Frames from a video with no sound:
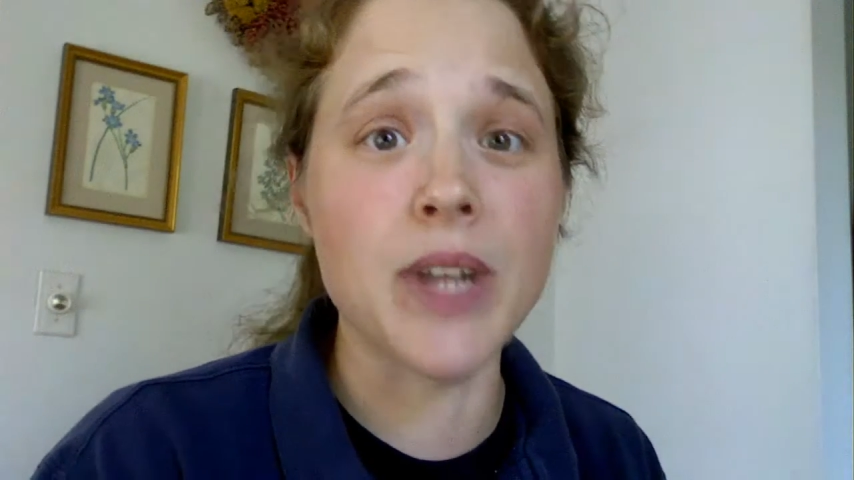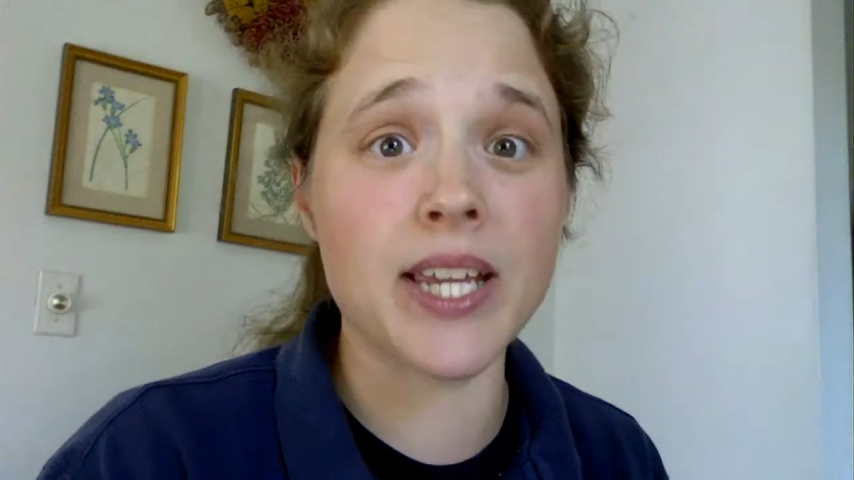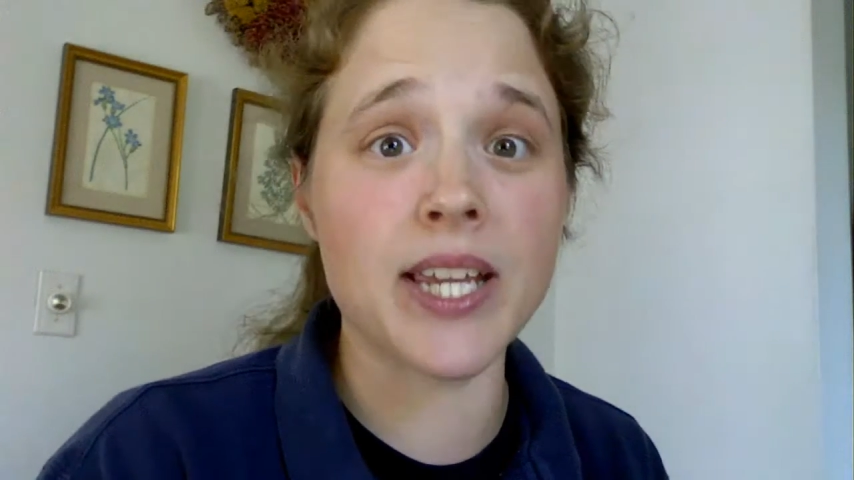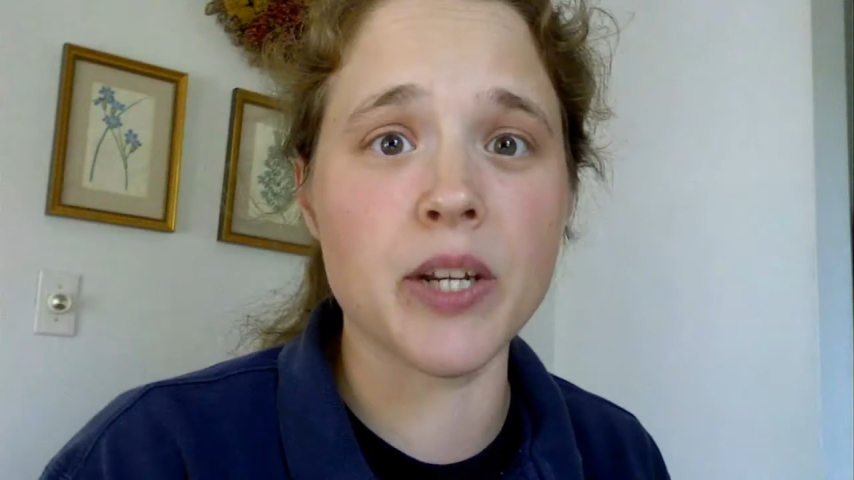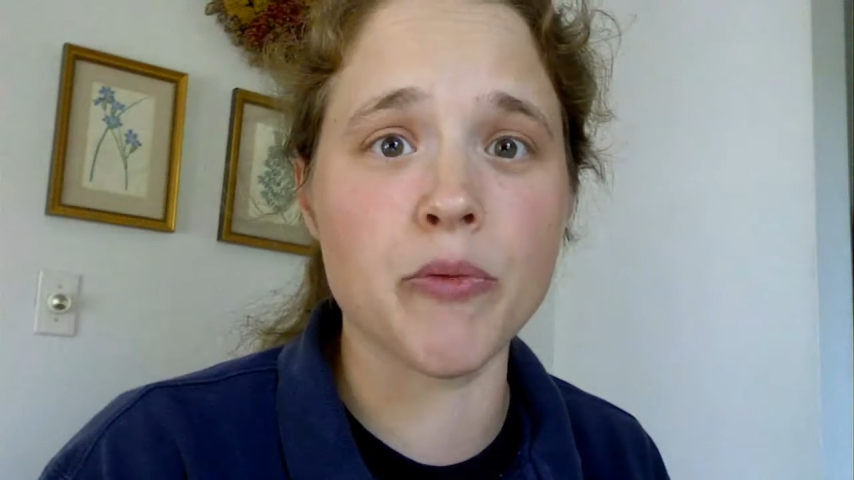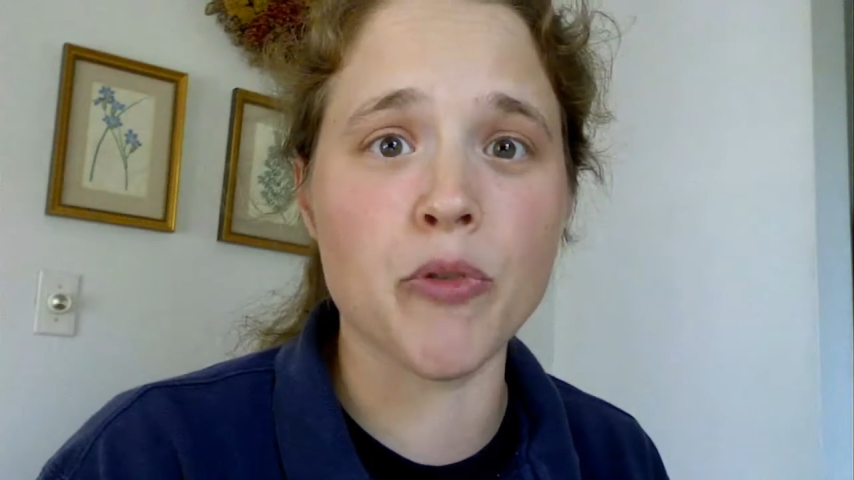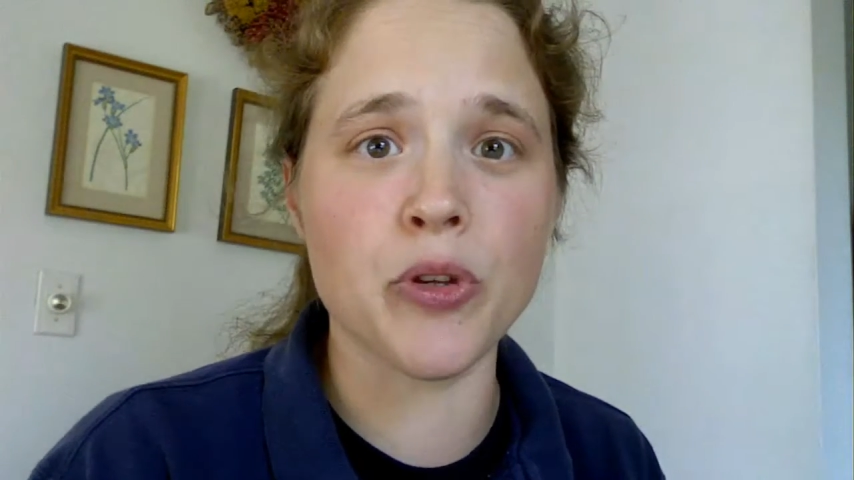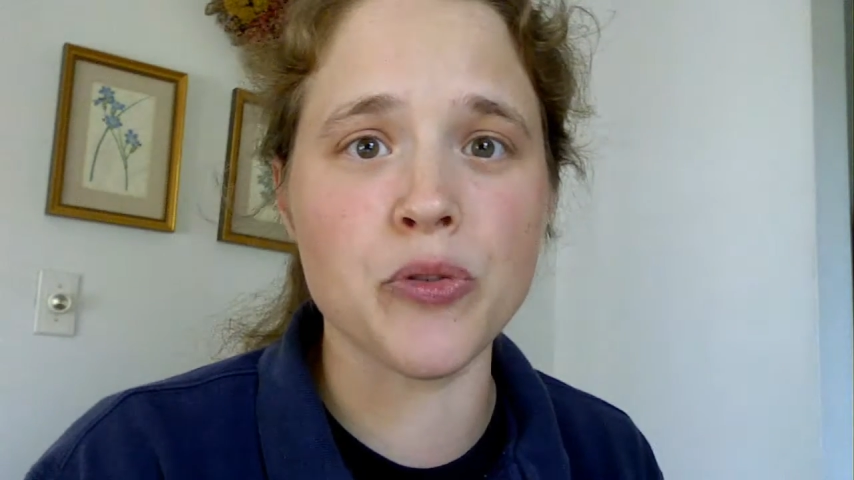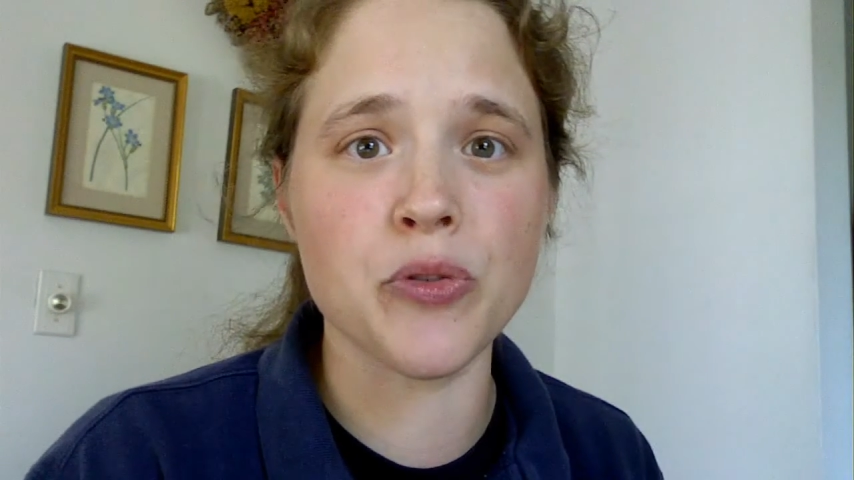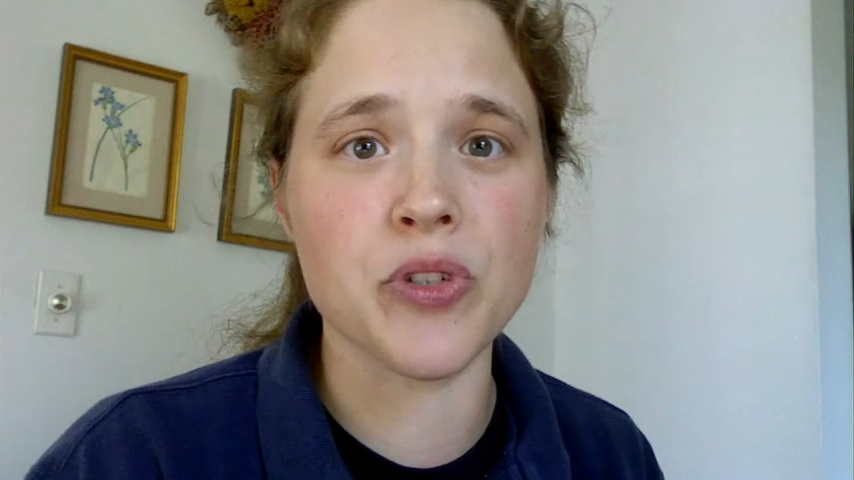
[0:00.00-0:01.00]
negative
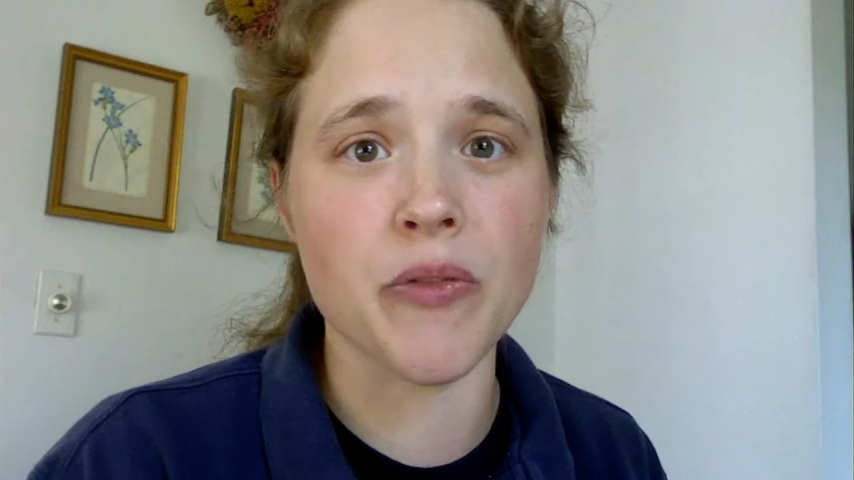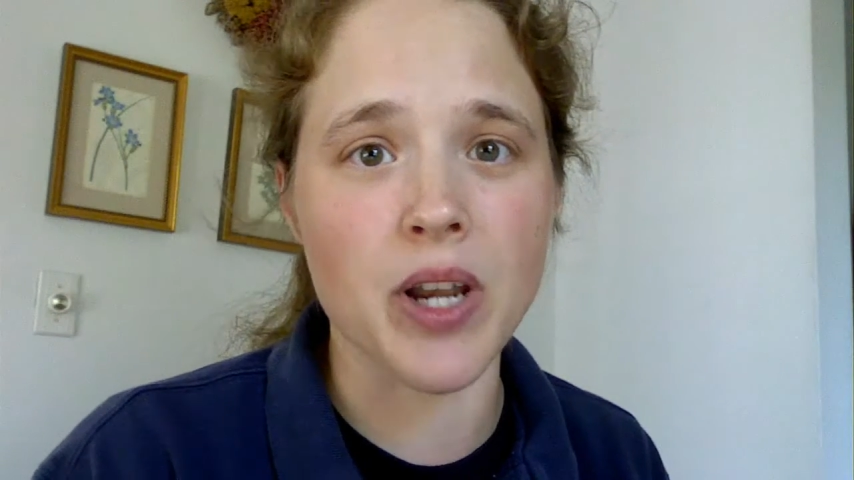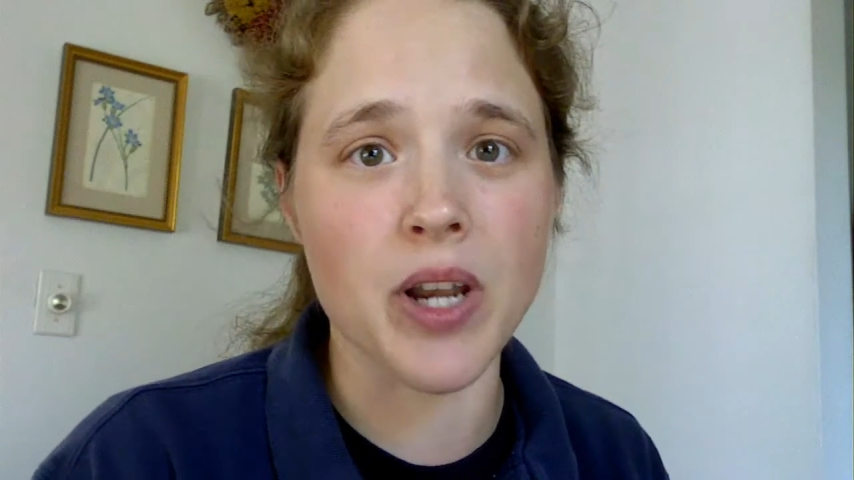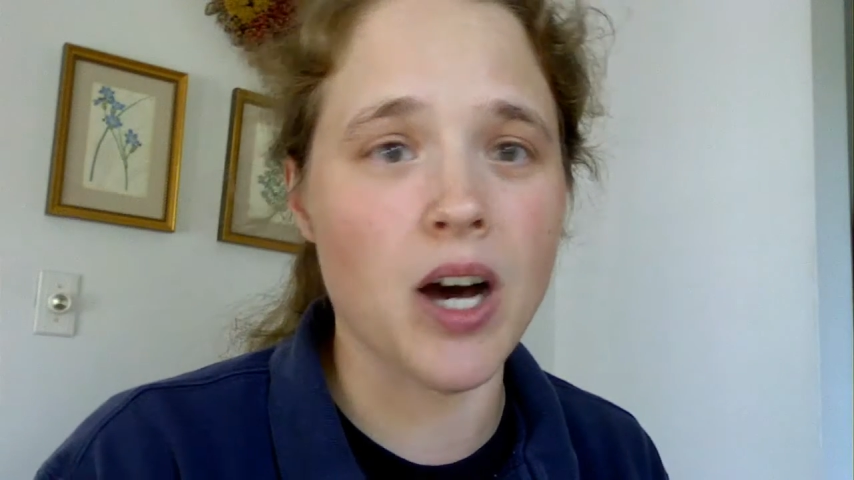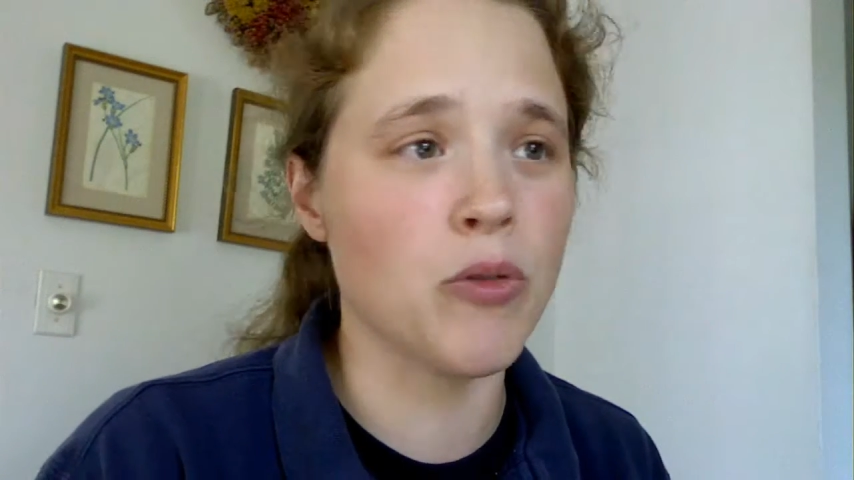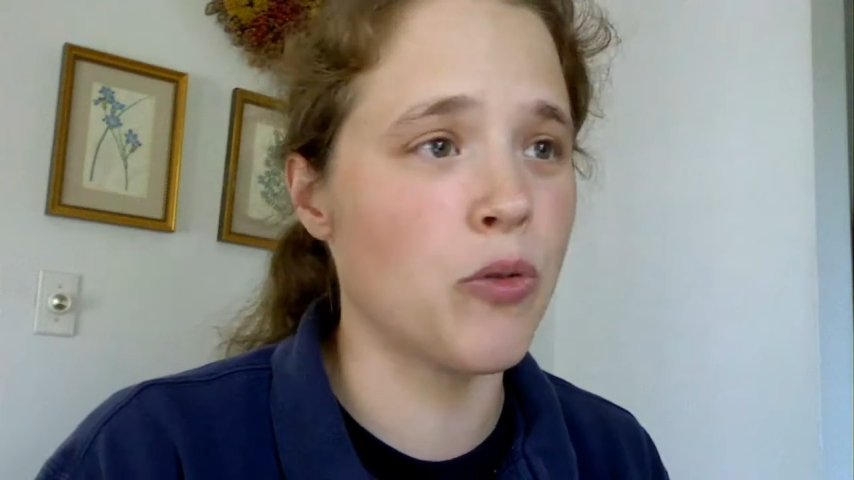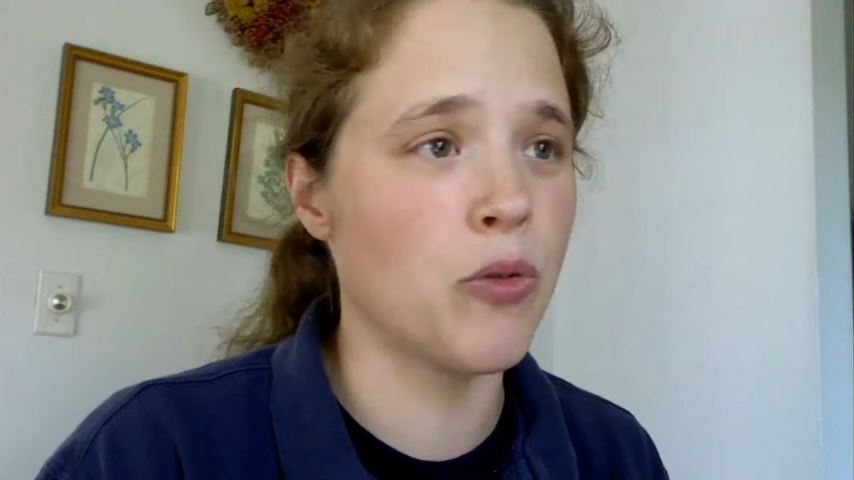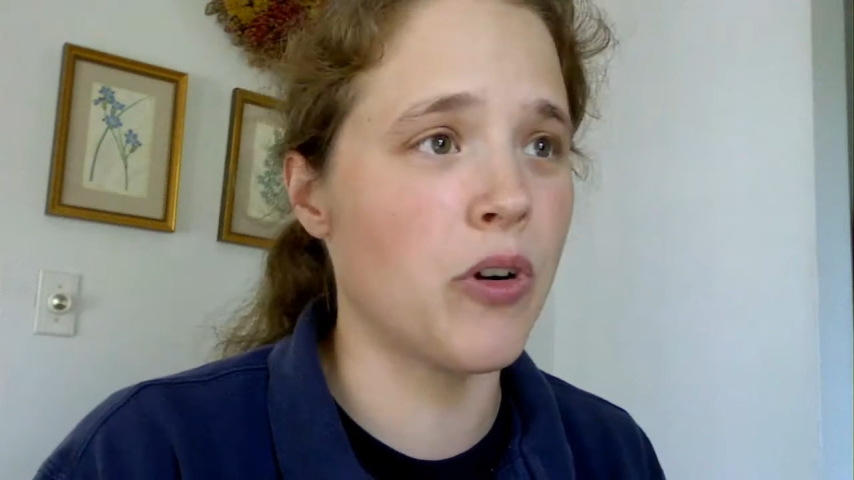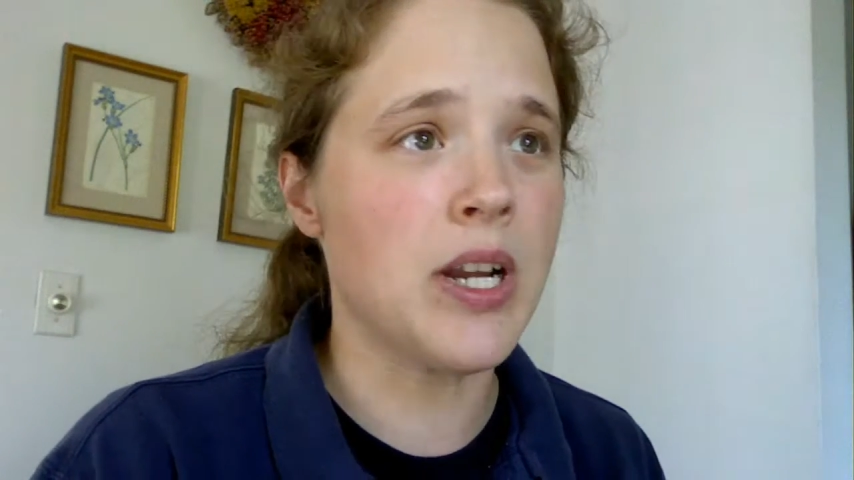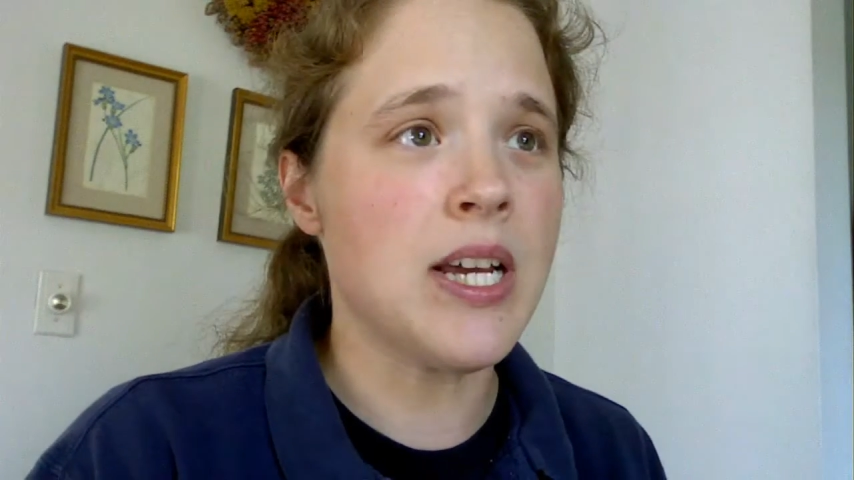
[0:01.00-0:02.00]
reviews of a novel or